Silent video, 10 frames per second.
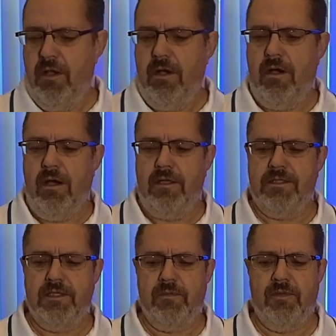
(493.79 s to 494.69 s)
on
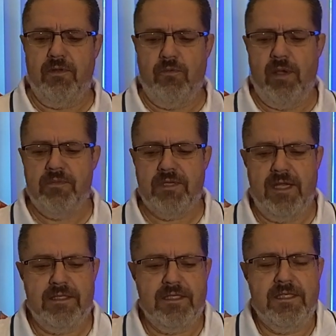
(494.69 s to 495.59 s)
some of the
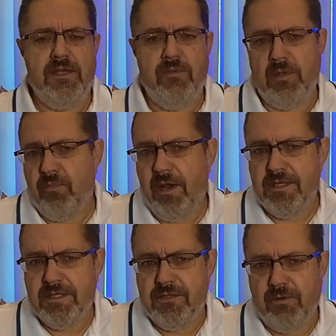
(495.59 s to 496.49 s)
websites to see when the
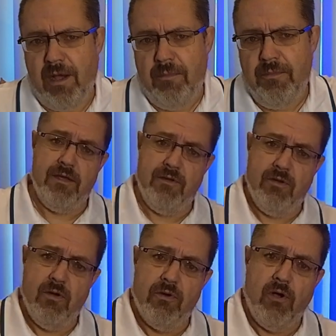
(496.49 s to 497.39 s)
prices drop. You can
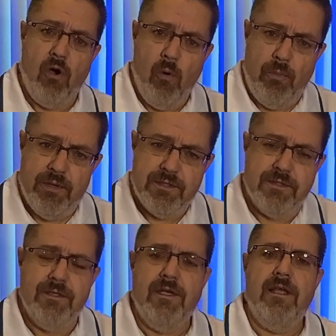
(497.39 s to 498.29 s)
go to
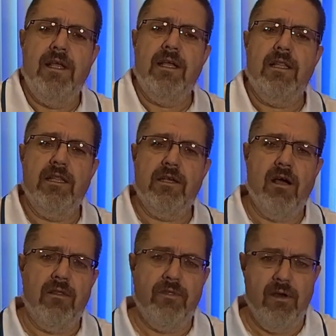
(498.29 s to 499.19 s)
Oupes, click
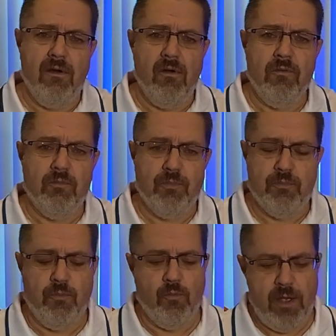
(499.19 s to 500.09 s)
on their own
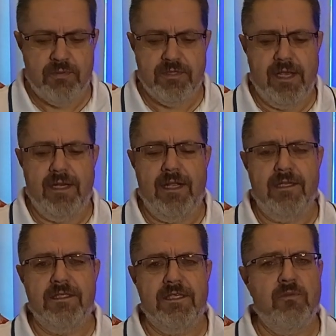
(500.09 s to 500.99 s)
website and
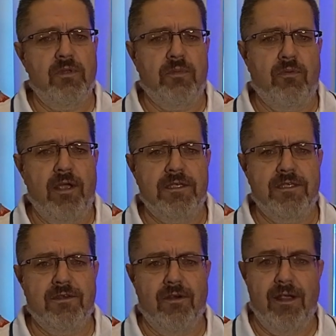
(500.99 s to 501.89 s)
see what the
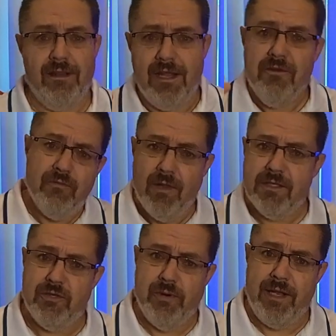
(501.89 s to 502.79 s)
prices are, and they do
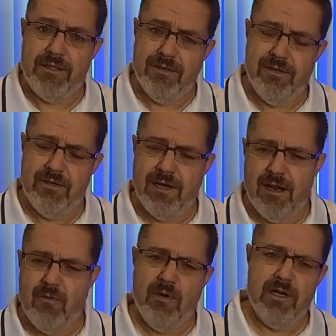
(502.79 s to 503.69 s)
fluctuate, so you kind
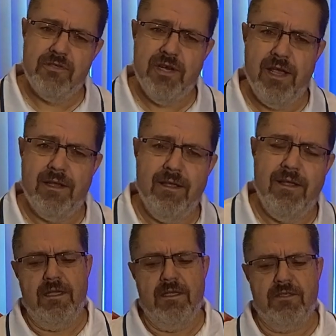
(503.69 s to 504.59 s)
of want to check.
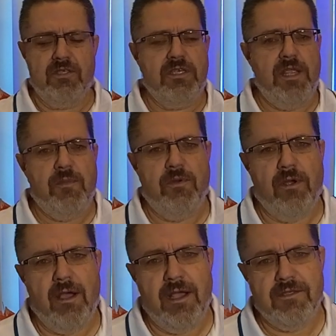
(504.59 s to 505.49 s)
Just keep your
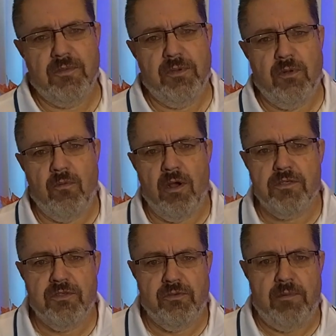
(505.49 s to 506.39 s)
eyes open and
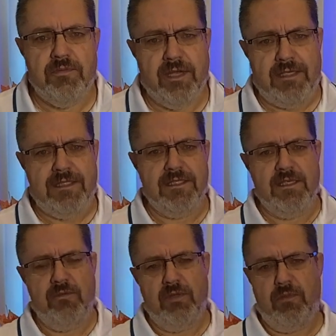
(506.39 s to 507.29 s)
watch the websites and see
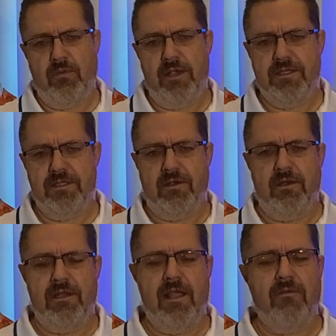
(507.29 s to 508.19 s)
what the prices are.
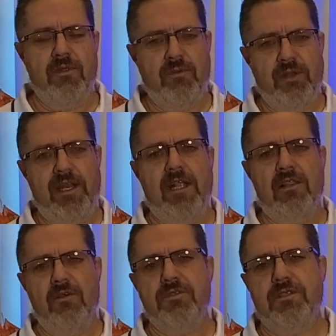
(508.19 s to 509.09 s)
Now that we're getting
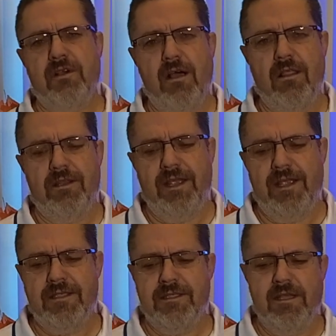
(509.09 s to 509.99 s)
close to the
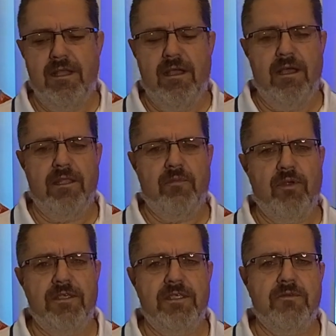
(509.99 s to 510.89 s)
holidays, I think
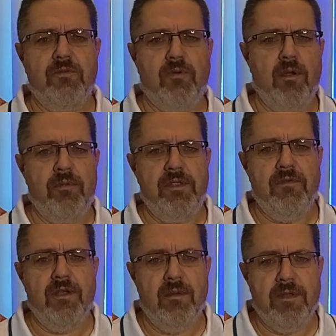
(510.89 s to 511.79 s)
prices will probably
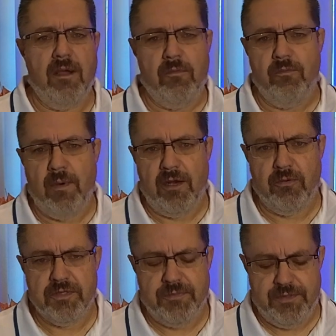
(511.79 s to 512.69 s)
even come down by
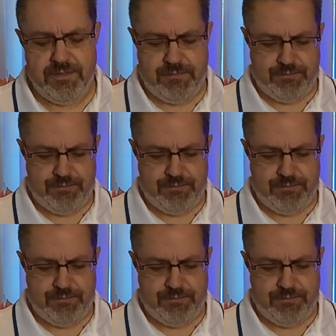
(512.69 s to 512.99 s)
Christmas.